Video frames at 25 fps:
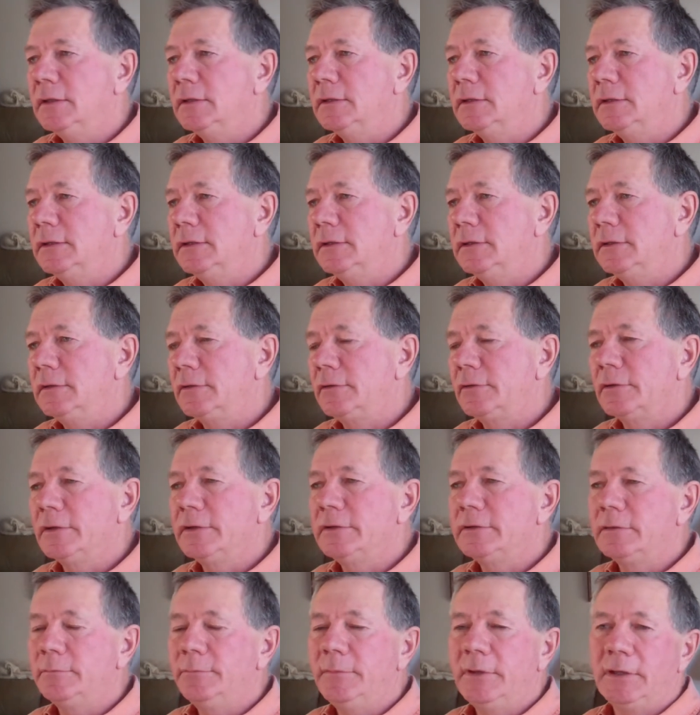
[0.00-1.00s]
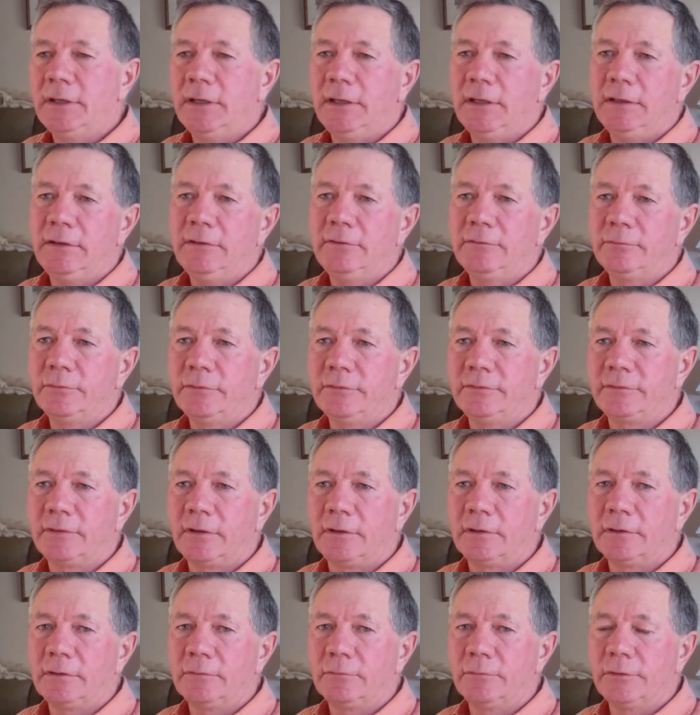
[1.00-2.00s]
the early to mid 80s we
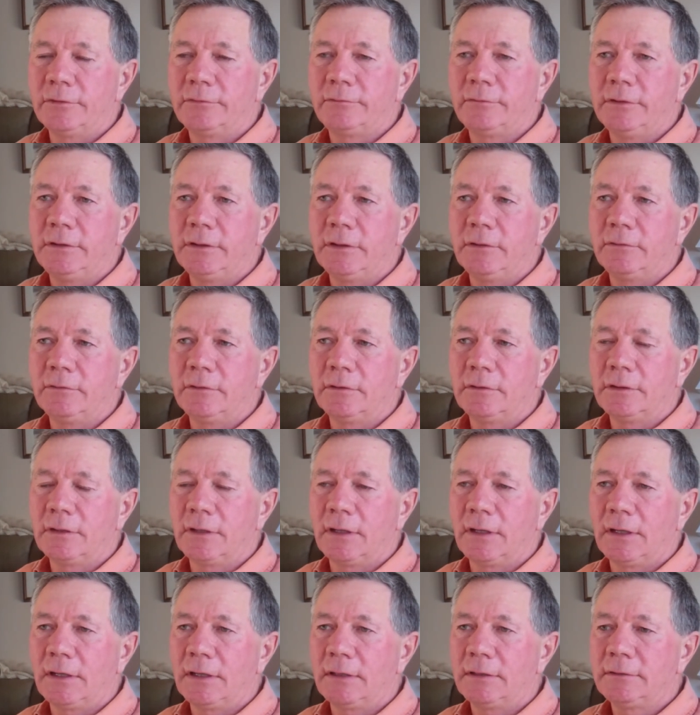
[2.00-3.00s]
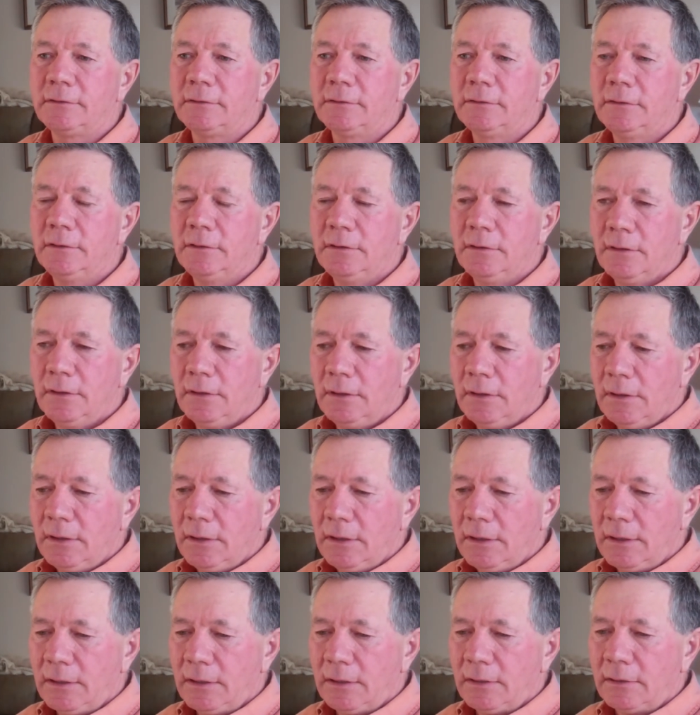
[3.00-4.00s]
started wintering out on the land.
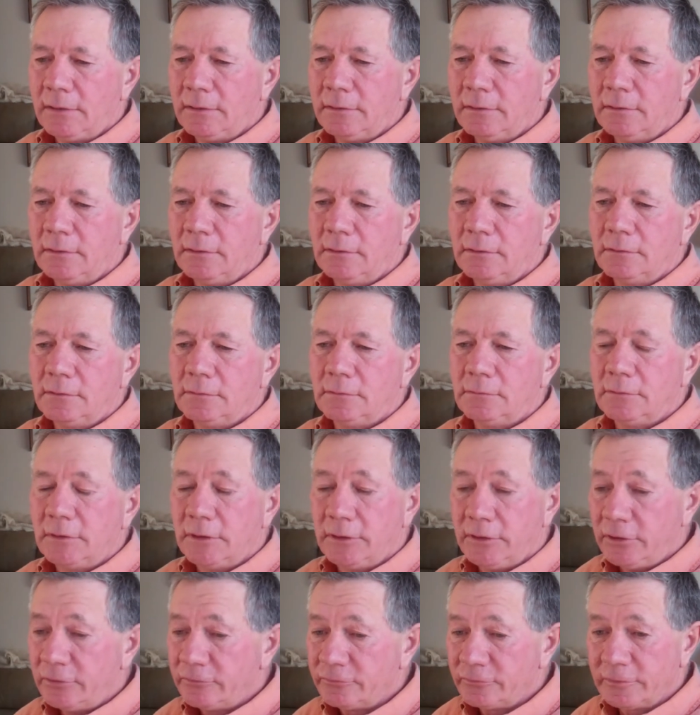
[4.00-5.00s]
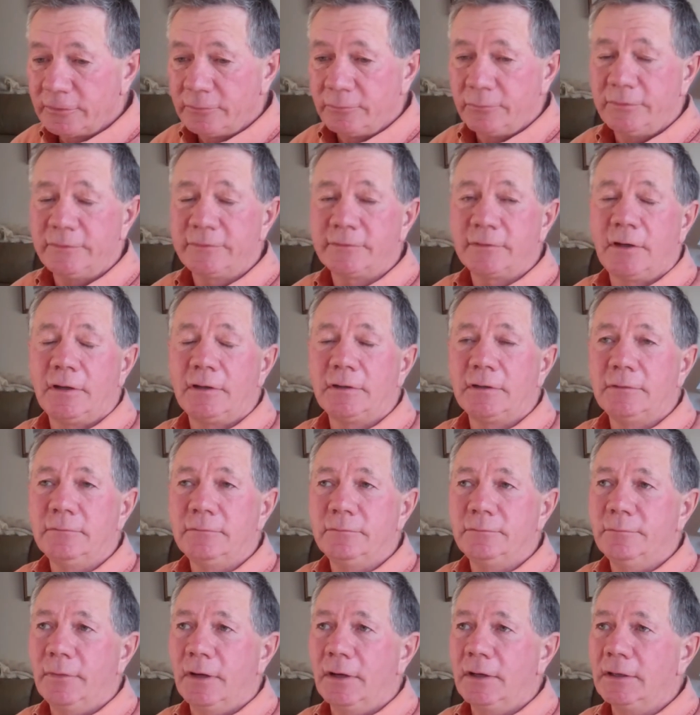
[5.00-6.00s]
And initially we
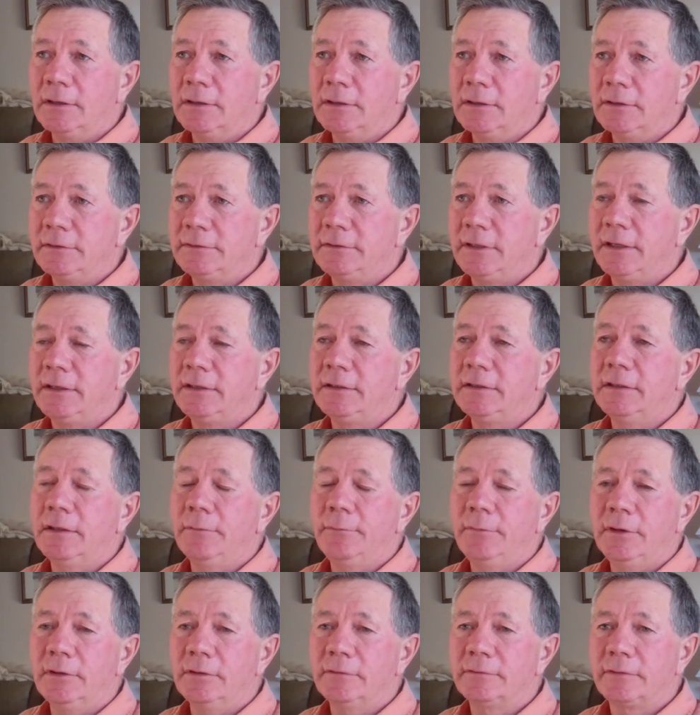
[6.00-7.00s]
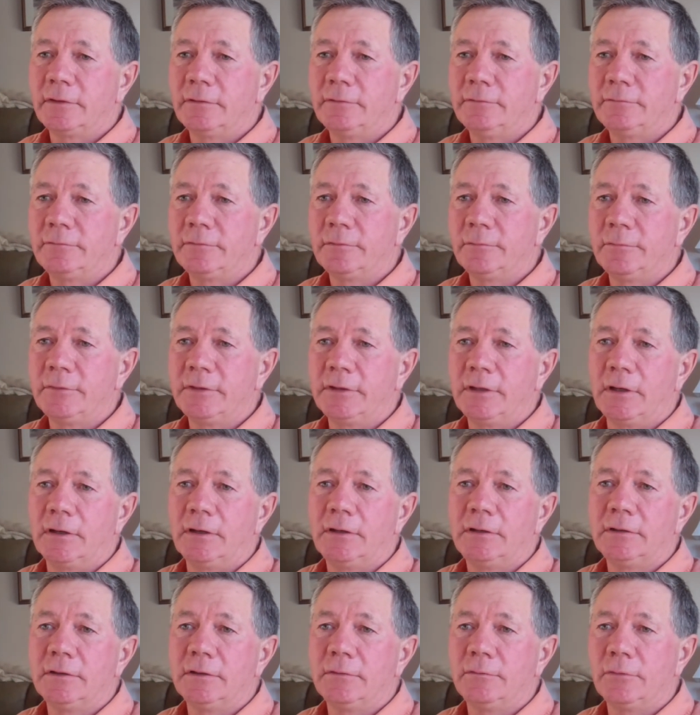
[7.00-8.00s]
started by taking the bales out from the
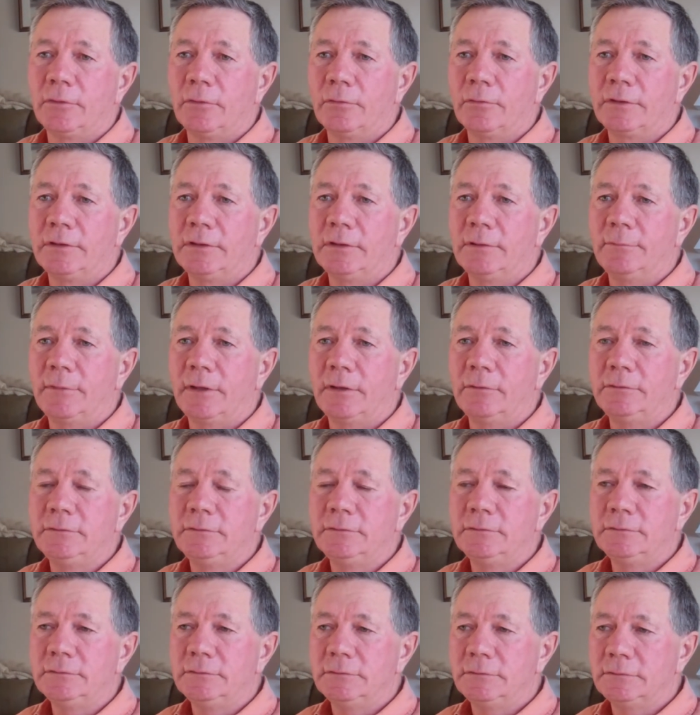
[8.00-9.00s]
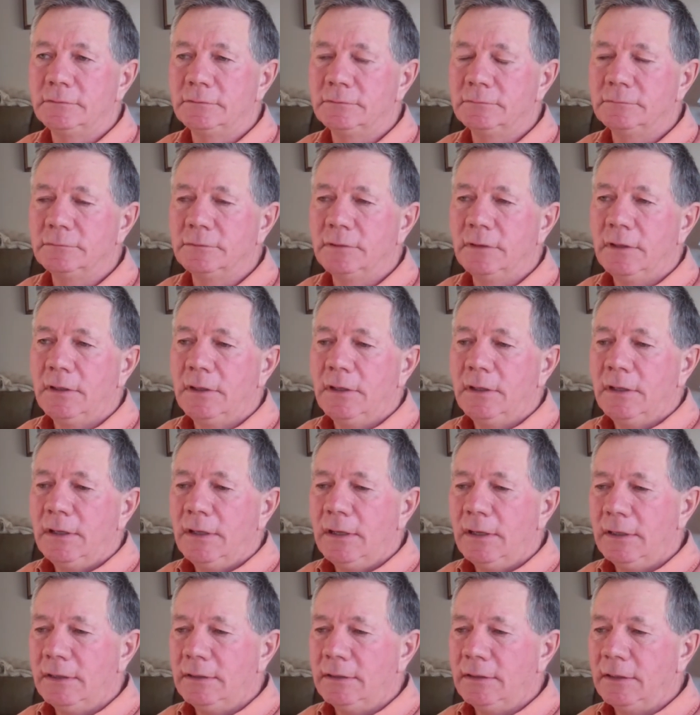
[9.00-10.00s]
yard and rolling them out,
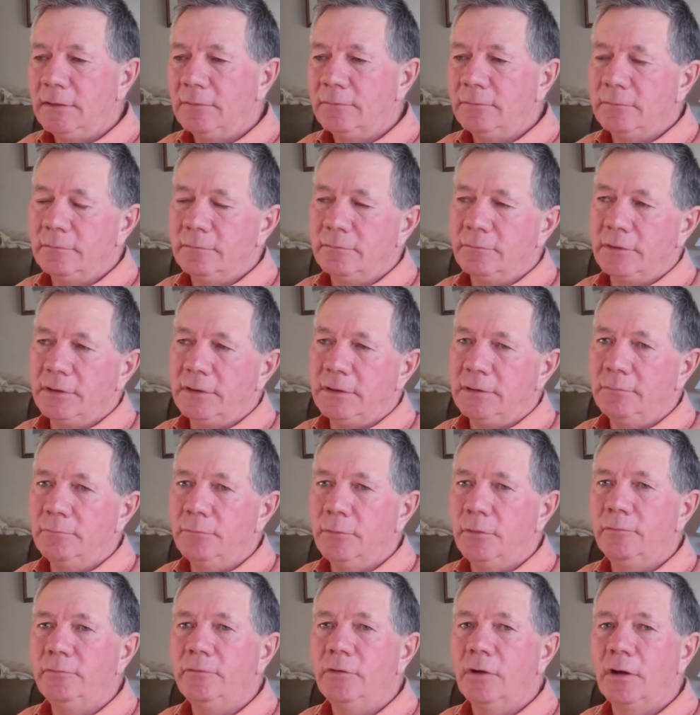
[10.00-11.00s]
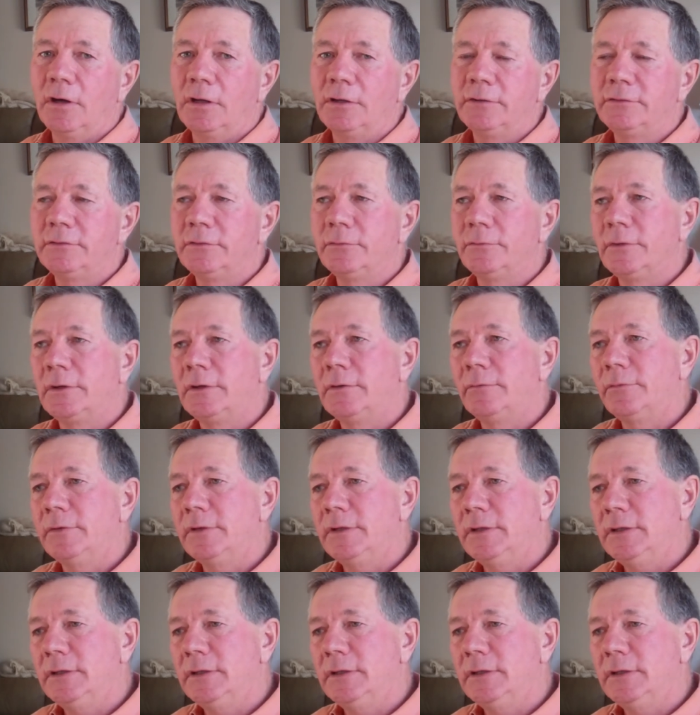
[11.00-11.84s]
and then we moved on to where